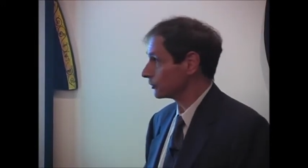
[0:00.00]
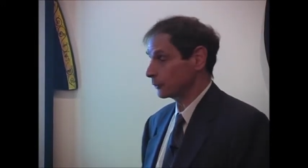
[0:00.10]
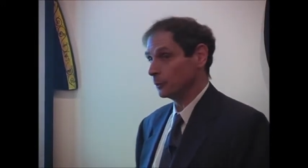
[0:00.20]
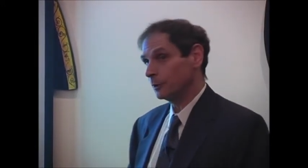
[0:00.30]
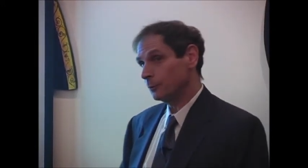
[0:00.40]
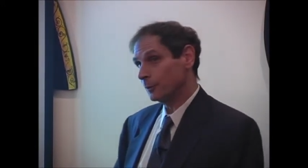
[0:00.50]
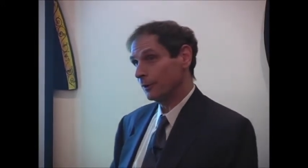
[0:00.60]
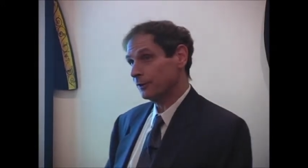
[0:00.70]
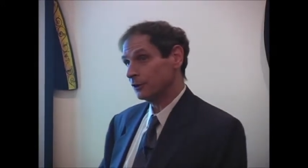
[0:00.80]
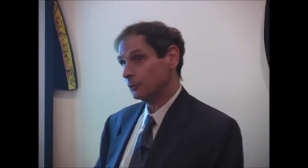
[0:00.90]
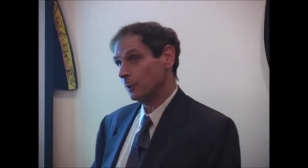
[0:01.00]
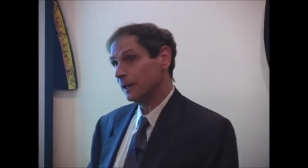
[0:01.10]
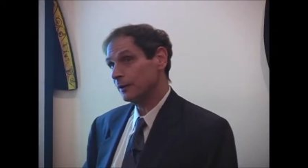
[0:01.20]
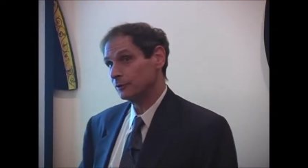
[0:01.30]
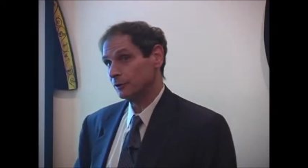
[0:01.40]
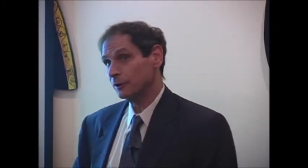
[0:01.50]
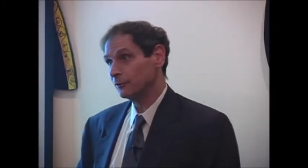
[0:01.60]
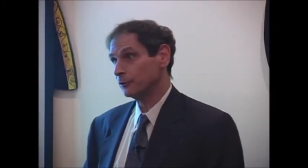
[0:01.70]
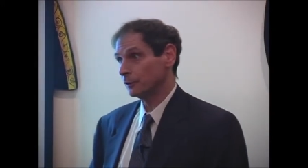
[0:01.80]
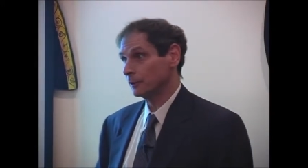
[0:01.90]
So what, one of the things we have to look
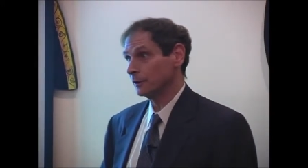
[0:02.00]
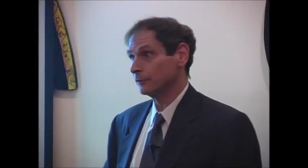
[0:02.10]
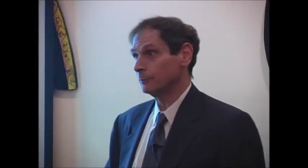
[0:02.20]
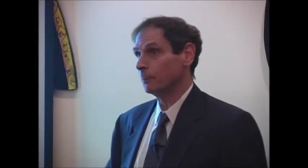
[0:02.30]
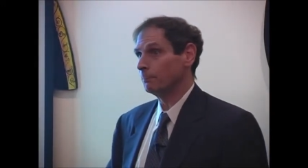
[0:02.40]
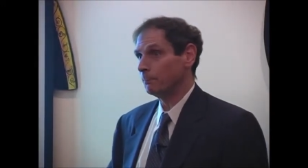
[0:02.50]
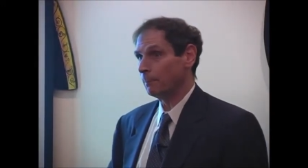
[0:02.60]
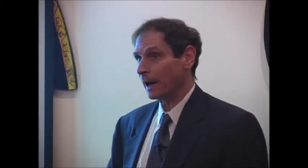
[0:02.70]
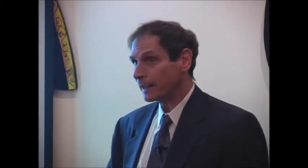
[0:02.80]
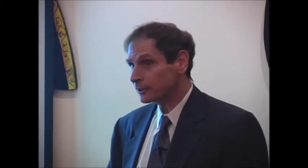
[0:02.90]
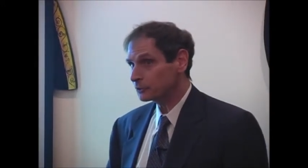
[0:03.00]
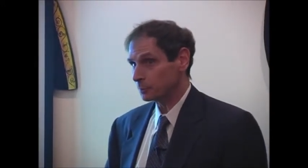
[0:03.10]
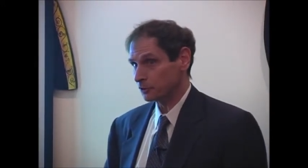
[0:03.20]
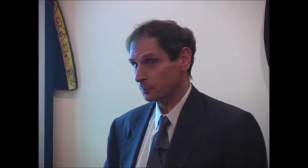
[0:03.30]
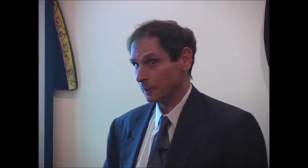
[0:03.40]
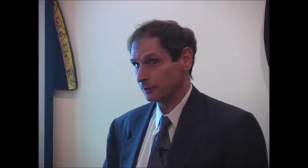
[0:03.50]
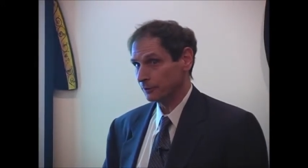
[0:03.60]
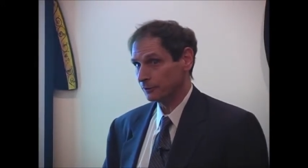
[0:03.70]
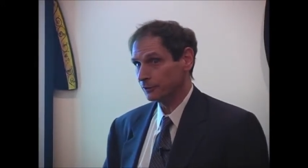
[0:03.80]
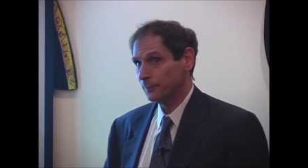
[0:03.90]
for from a bias
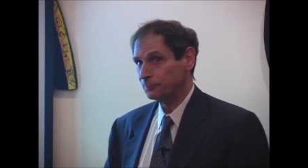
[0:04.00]
perspective